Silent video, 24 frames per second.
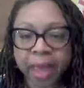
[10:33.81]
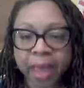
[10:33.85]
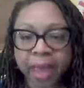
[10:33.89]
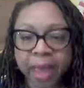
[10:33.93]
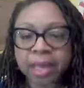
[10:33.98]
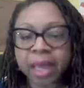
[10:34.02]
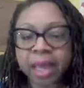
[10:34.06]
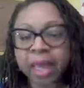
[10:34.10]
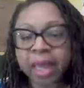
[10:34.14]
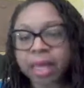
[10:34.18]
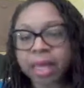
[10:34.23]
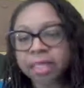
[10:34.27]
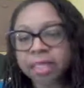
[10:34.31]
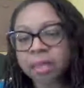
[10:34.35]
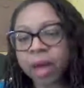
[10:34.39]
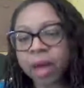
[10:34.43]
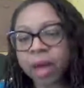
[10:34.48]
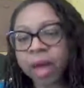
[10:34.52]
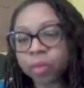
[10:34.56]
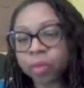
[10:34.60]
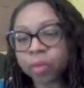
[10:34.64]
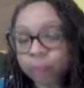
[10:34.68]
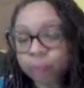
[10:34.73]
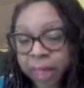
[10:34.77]
And so I
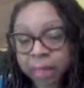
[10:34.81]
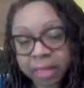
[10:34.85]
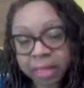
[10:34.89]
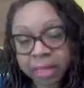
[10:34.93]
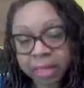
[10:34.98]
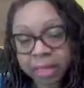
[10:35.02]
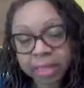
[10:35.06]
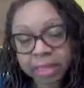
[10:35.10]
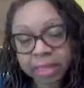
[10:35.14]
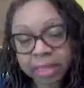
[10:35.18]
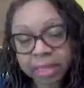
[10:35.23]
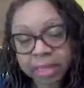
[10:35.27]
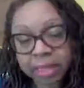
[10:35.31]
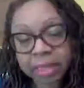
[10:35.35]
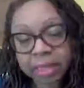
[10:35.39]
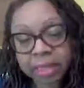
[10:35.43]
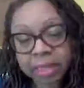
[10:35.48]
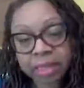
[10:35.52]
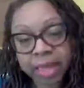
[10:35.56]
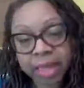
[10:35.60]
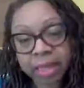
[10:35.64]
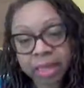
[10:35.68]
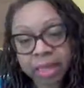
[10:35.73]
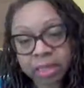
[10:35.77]
recommended
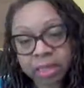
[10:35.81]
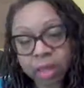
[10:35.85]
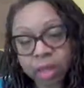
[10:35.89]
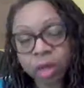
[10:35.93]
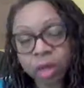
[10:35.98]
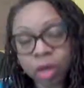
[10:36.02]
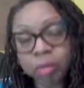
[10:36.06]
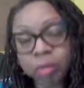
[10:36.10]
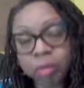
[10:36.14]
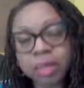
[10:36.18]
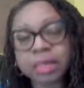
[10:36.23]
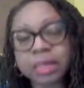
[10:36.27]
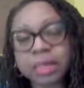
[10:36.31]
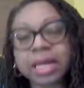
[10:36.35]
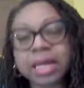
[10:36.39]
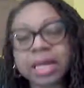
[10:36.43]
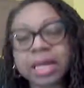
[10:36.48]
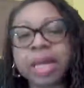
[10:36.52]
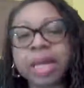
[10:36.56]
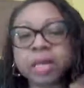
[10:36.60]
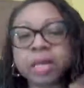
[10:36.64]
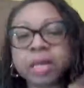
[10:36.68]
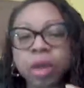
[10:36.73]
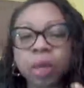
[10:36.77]
that to her because I
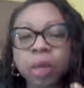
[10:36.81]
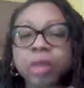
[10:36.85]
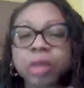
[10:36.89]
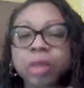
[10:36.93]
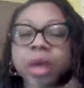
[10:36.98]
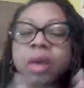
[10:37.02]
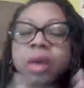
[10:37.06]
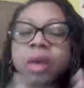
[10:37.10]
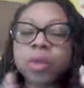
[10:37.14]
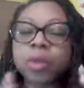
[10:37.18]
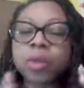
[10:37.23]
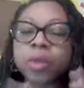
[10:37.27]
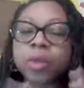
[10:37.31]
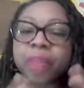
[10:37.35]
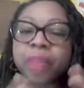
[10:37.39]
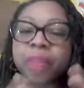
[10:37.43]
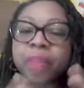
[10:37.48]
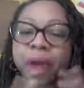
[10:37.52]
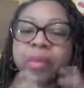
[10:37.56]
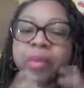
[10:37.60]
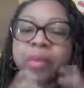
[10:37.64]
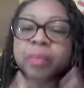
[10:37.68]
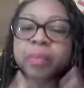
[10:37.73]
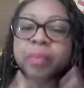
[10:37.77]
know that with
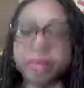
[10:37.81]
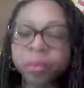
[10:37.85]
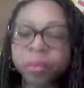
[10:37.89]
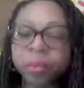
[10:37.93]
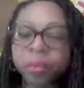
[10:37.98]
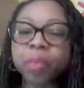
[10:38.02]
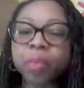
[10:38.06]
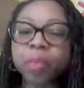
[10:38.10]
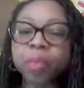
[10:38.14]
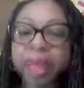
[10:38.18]
other people,